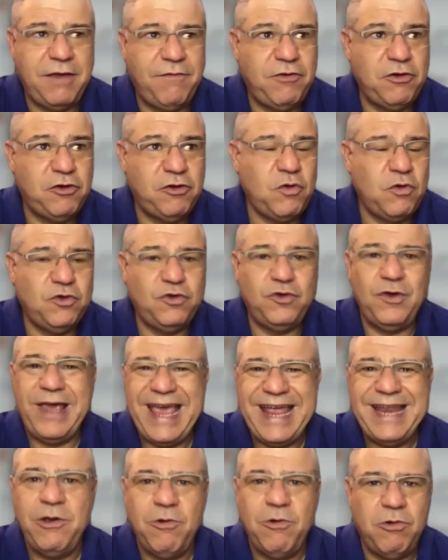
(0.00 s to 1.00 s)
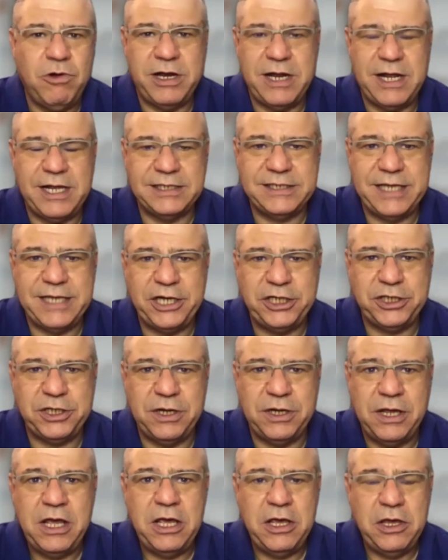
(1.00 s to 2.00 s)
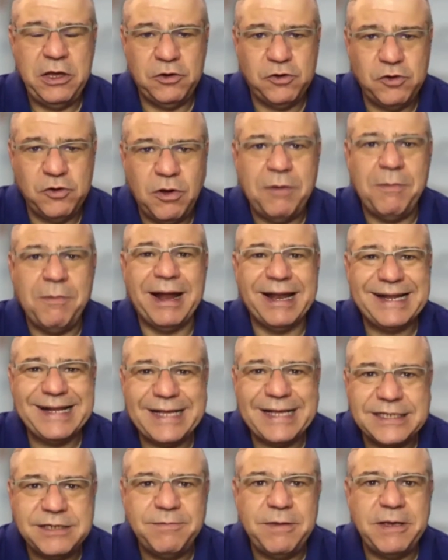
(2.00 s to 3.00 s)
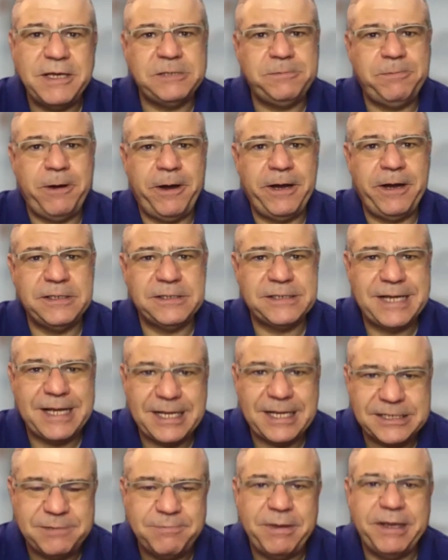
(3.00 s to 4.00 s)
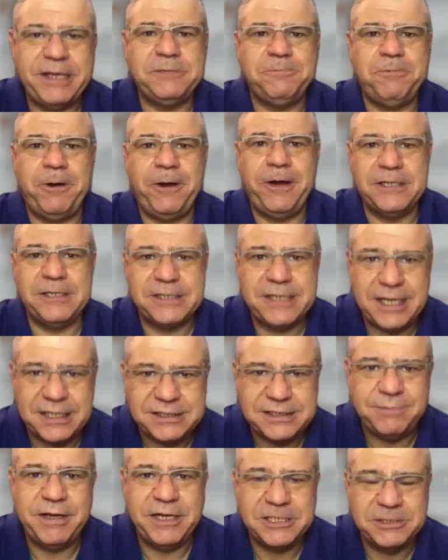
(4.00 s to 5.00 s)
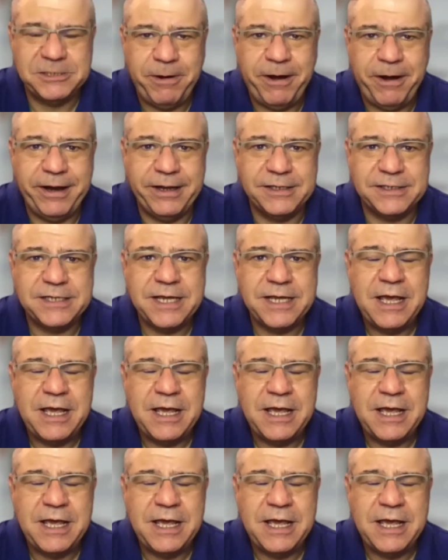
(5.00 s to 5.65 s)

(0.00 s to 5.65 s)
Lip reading: If you talk to any organization, you talk about customer experience, customer experience, customer experience.